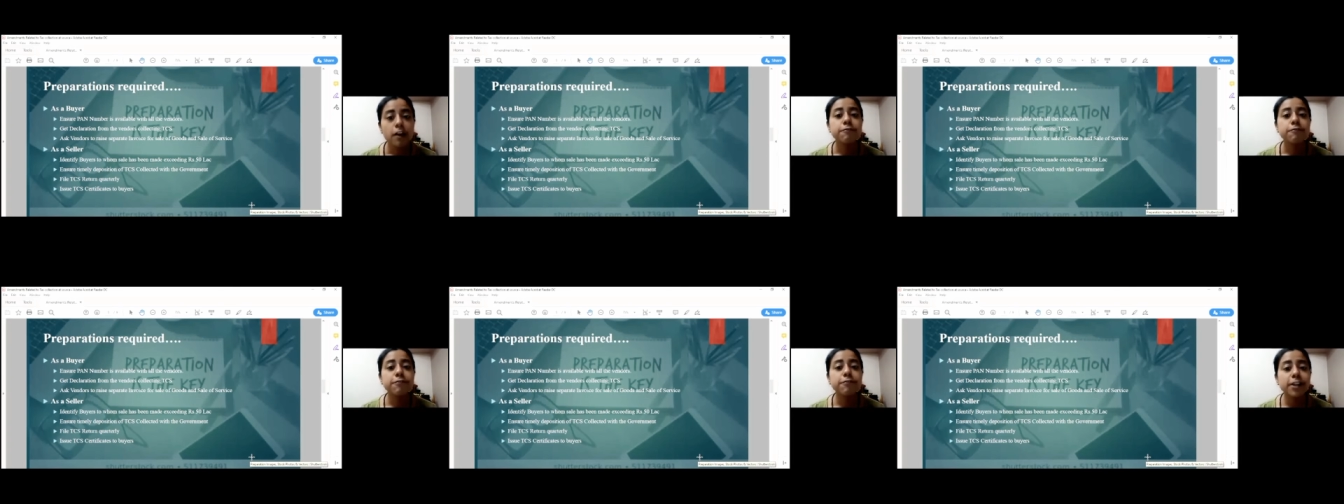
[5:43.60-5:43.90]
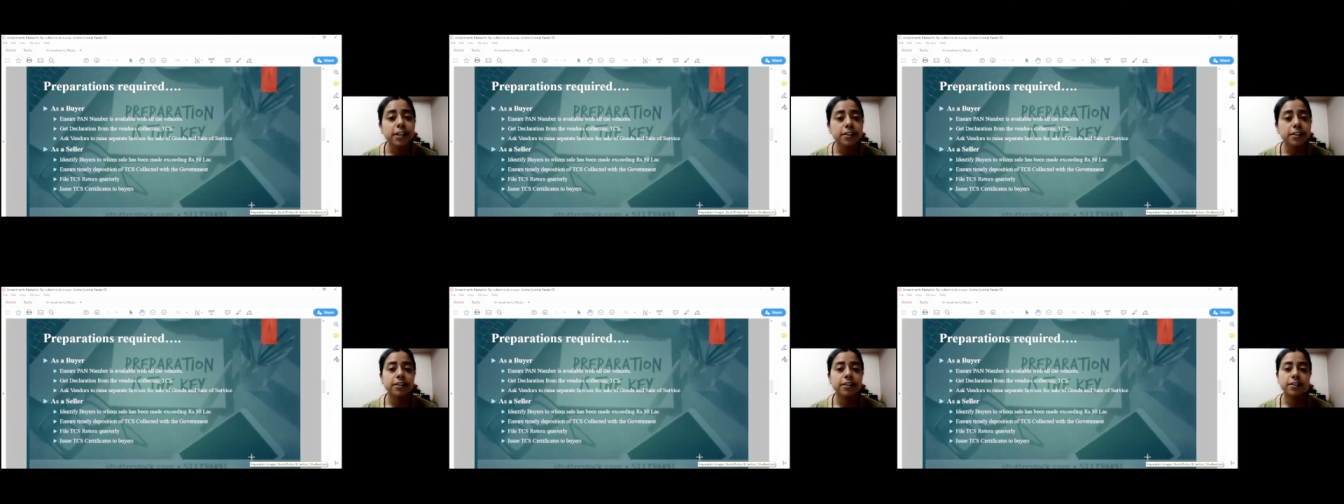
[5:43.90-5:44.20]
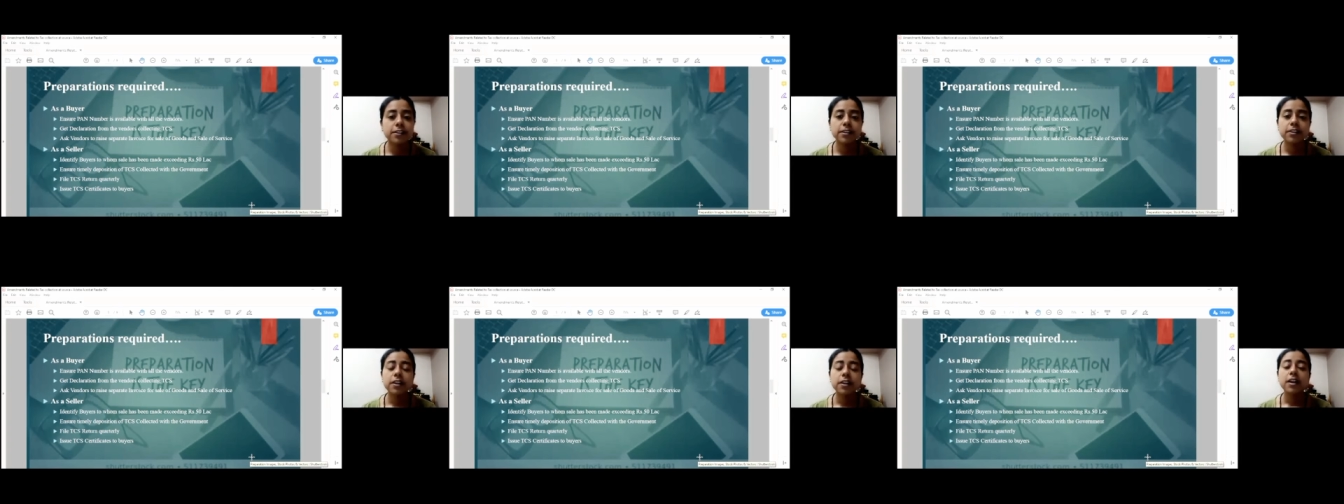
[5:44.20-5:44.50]

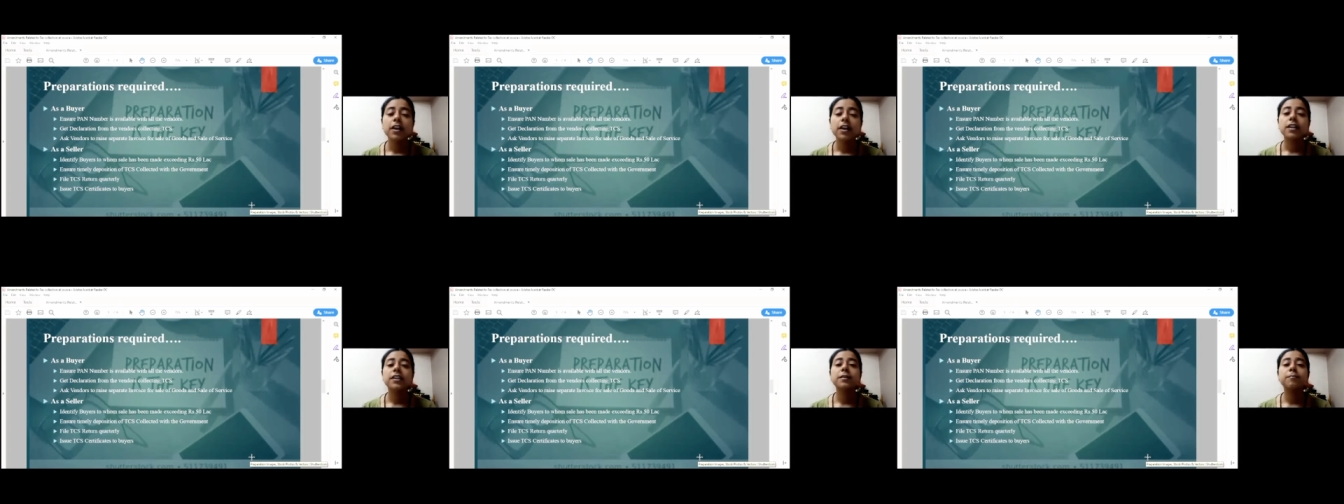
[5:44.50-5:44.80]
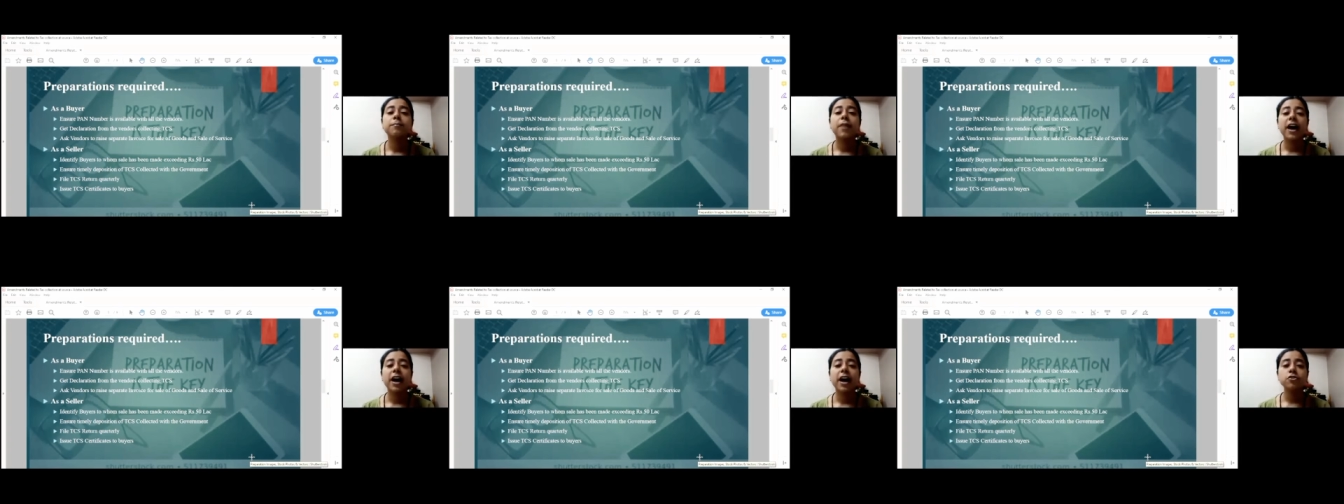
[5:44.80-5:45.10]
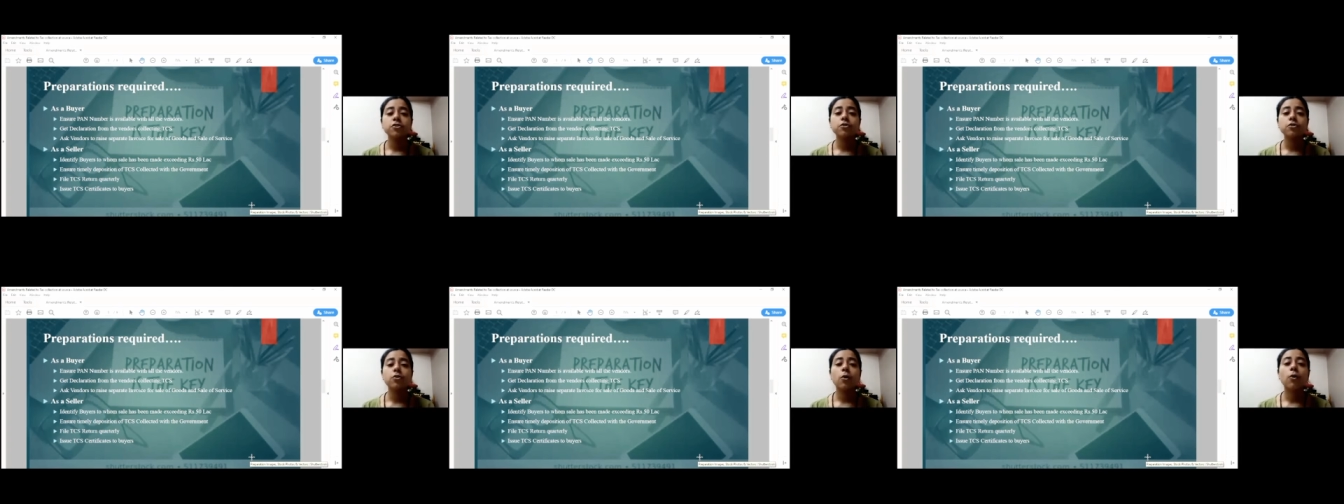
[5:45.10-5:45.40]
Further, the buyer
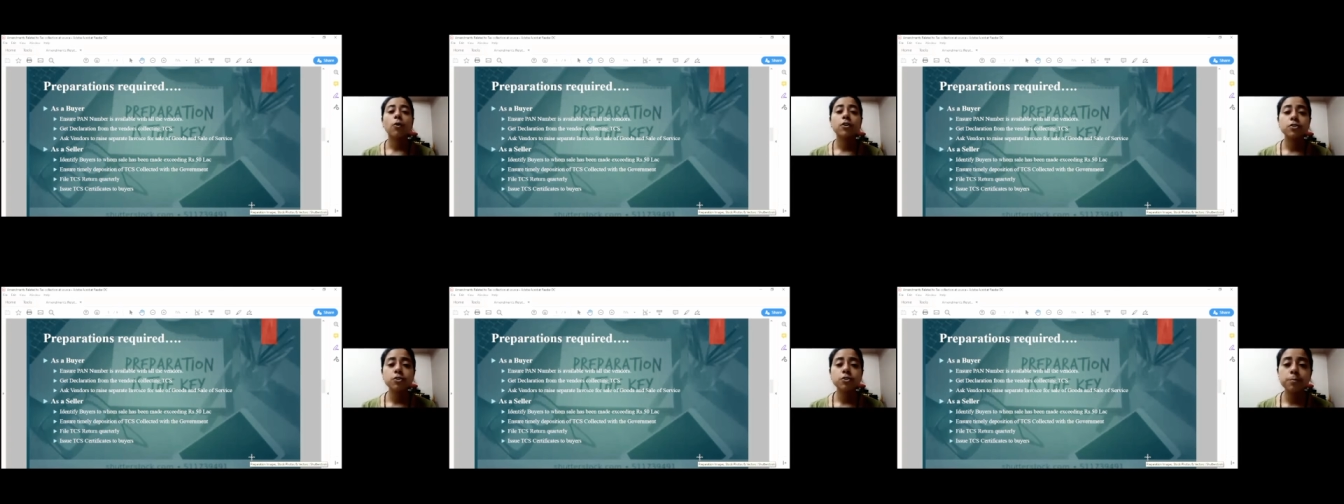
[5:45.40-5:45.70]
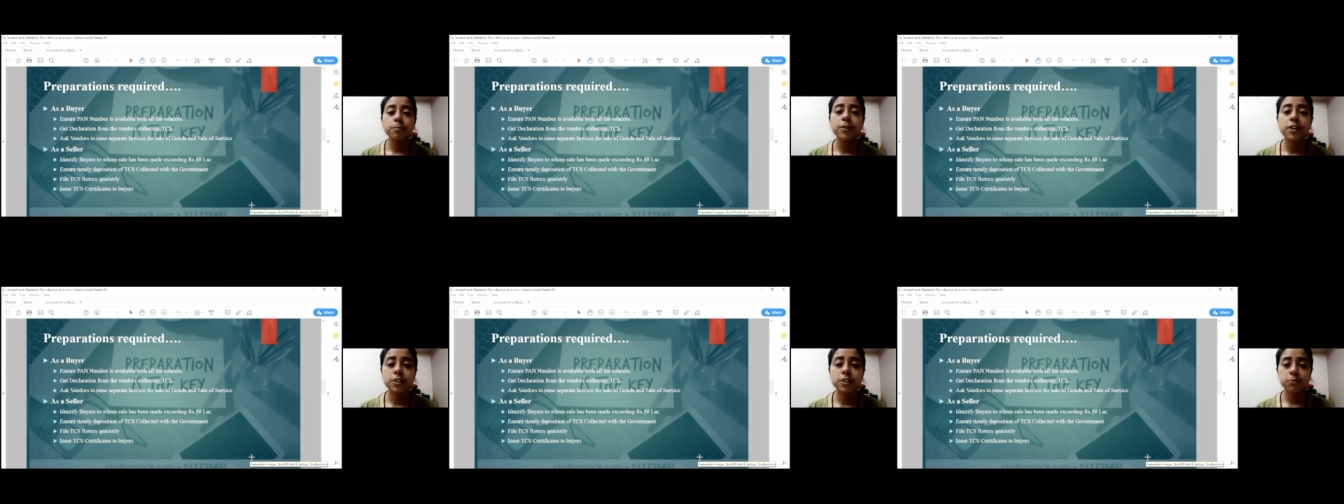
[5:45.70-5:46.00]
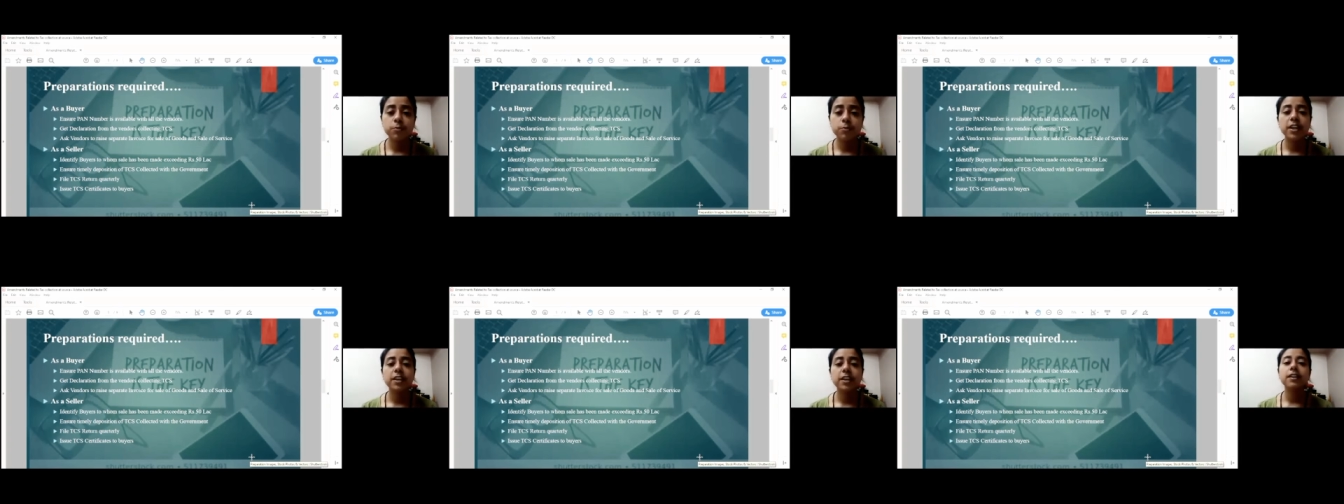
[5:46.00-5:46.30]
should also
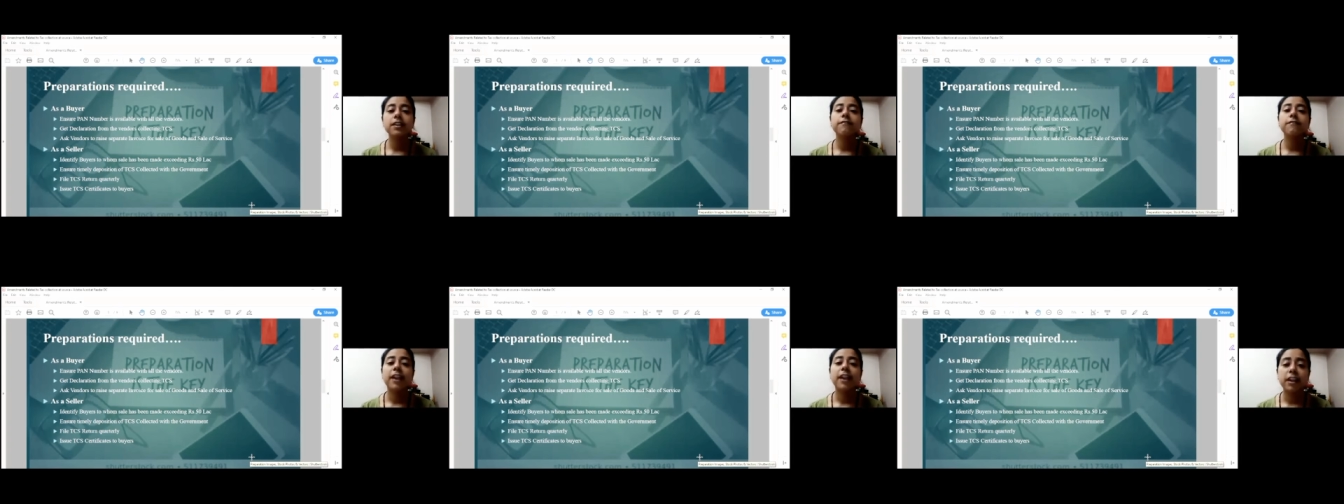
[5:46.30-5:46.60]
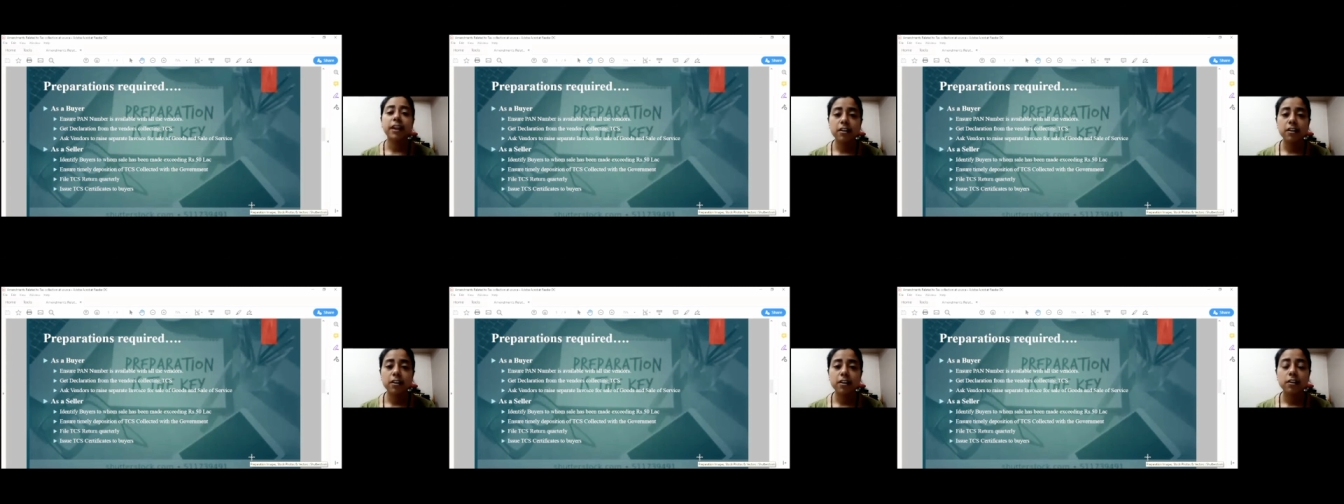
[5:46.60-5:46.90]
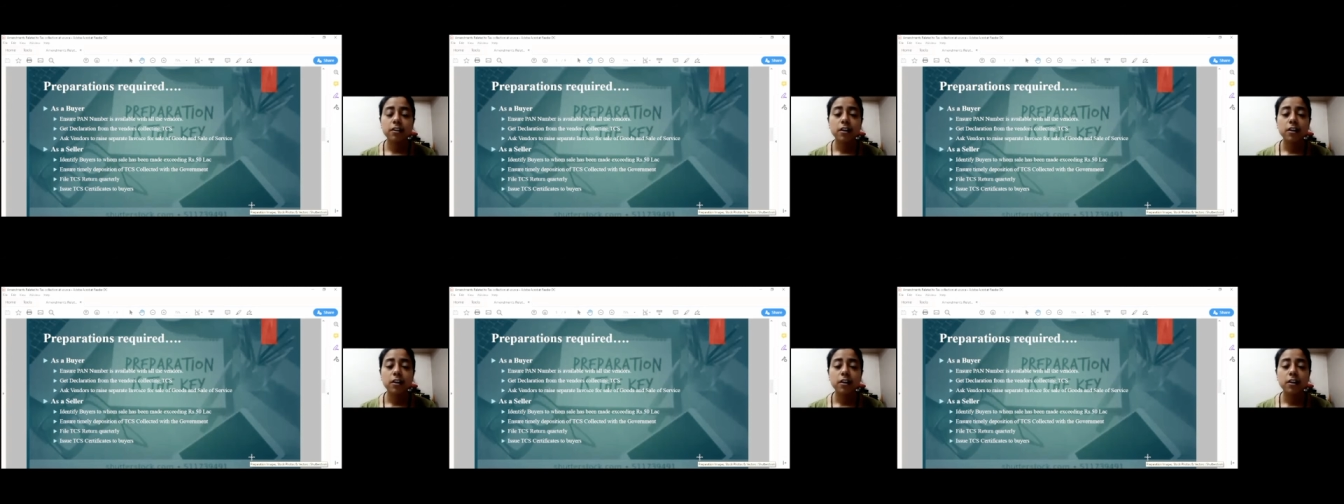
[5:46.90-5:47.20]
persuade the vendor